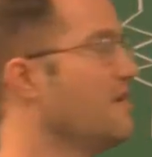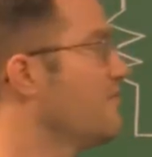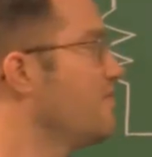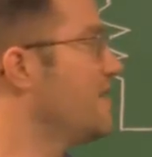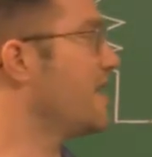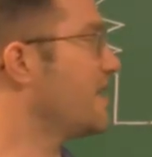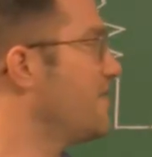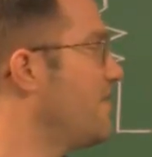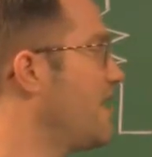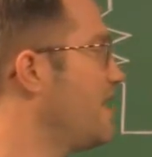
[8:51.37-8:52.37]
from negative
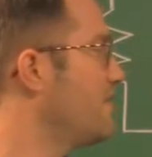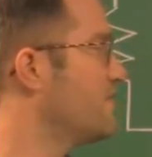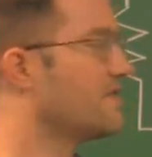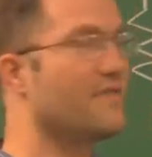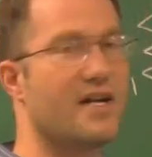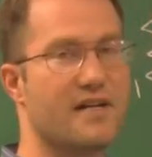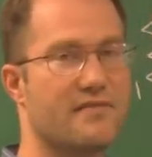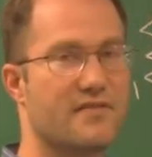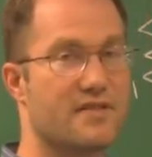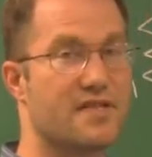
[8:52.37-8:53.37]

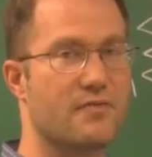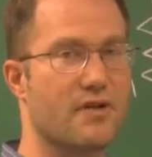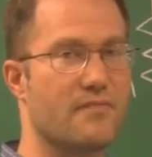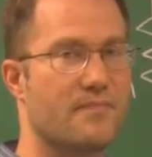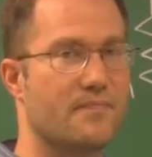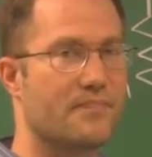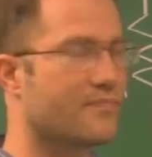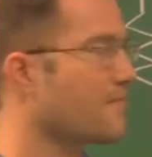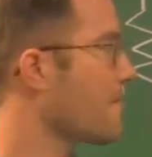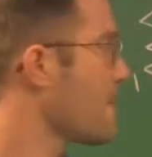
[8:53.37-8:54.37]
5 to 0.
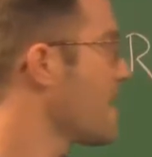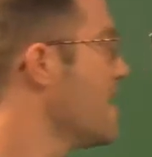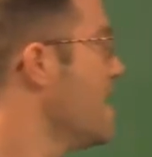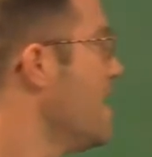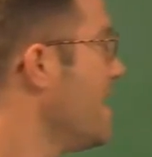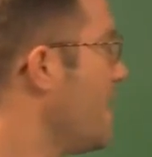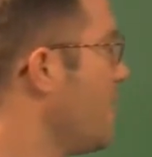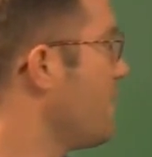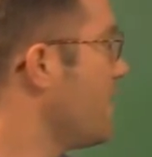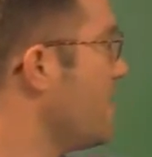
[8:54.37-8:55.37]
Now
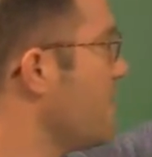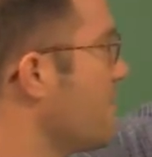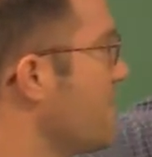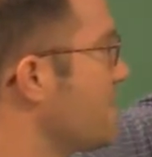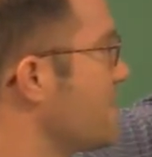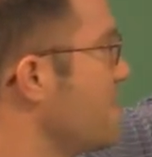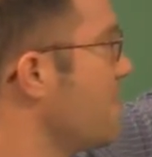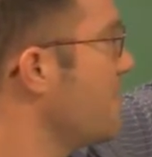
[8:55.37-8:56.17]
over here, this is the more